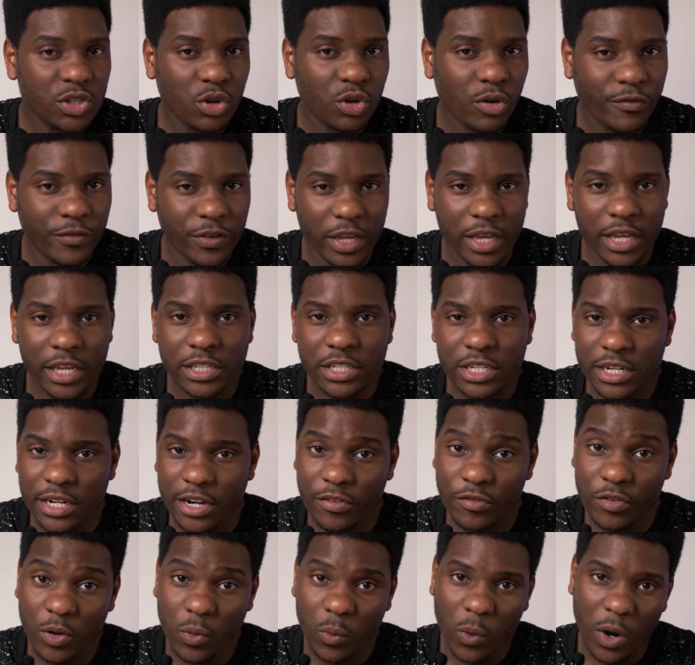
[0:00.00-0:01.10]
of each and
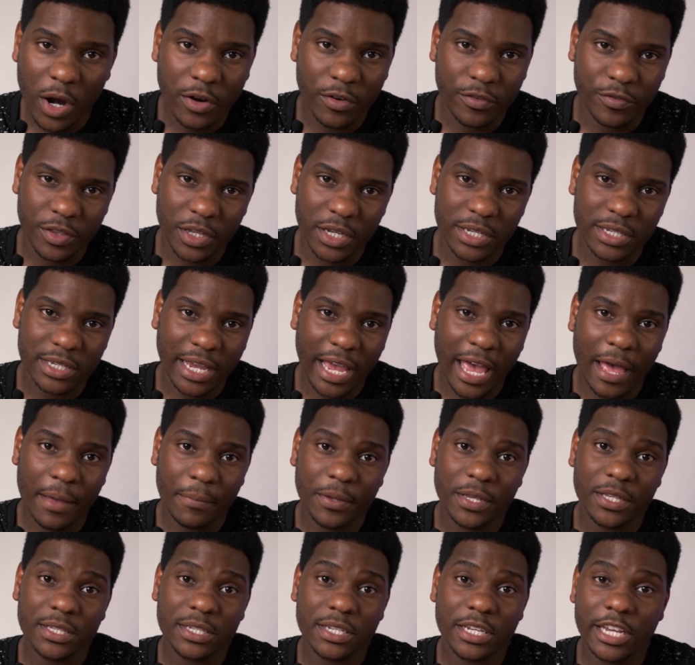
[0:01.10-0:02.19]
every one of these
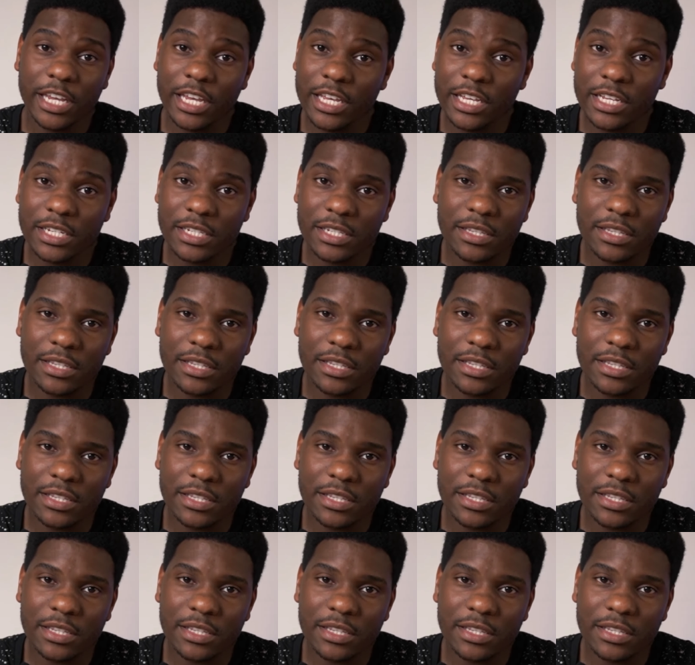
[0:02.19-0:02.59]
cabins is